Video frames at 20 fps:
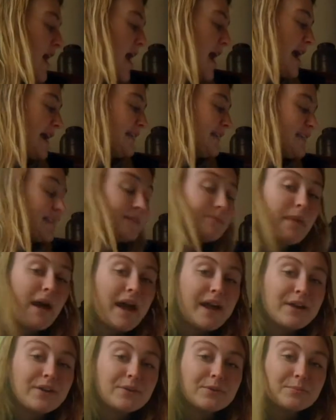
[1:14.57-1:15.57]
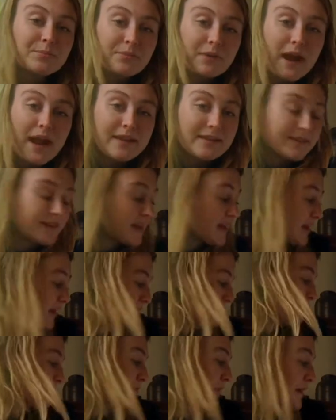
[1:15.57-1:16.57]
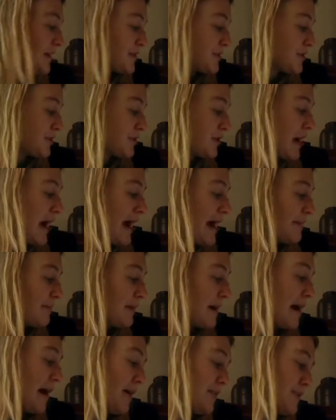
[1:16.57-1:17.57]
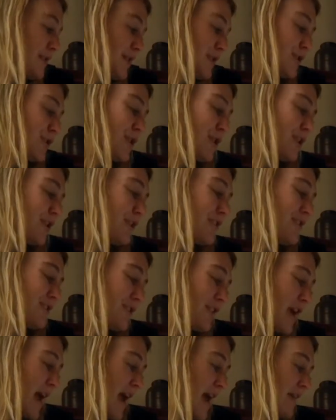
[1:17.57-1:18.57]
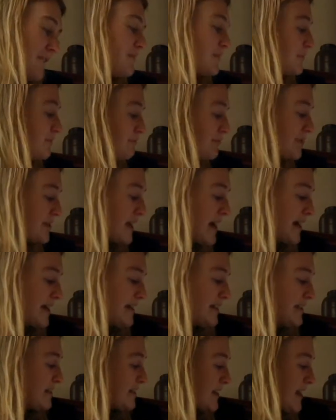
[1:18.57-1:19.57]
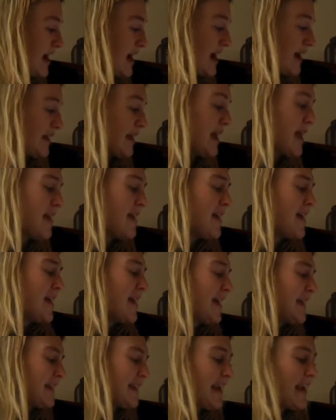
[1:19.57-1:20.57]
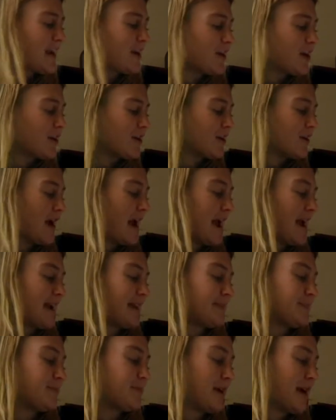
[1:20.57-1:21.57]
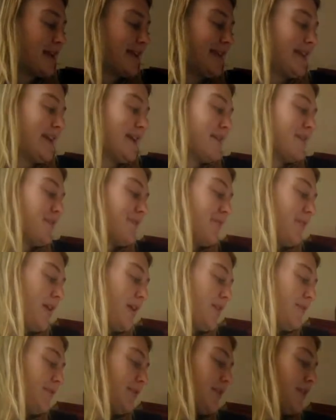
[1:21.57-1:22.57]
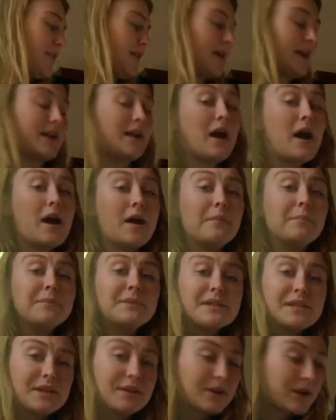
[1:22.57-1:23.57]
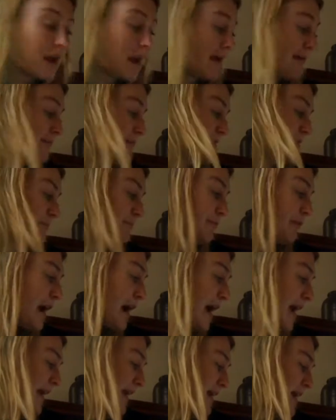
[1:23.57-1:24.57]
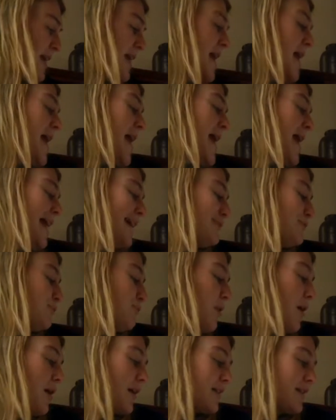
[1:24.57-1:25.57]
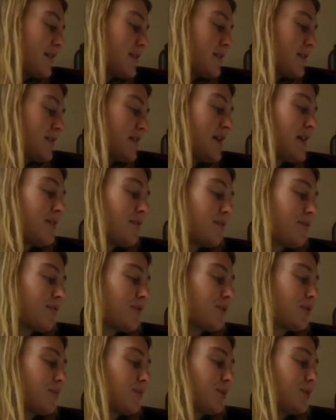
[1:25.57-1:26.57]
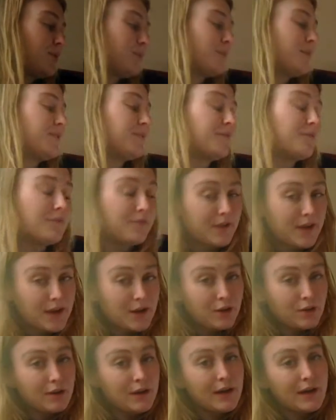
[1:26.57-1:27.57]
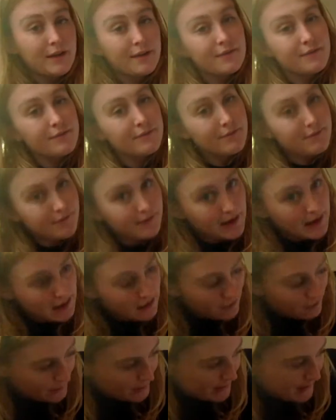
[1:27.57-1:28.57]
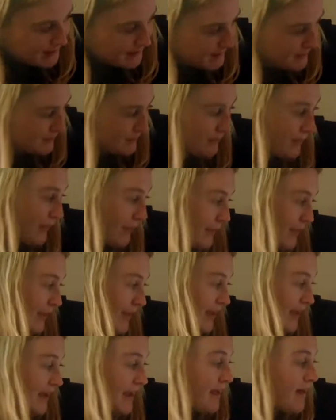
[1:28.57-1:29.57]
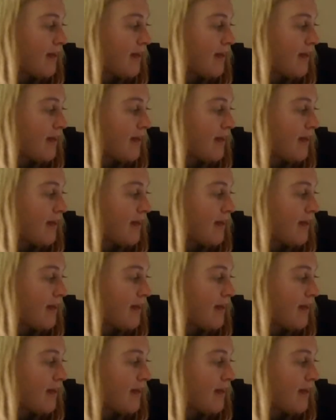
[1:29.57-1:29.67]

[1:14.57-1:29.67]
and smiled brightly and raised her eyebrows and turned her head from side to side and carried her hands proudly in front of her and hummed "Here Comes the Bride" and walked the length of her room very, very slowly,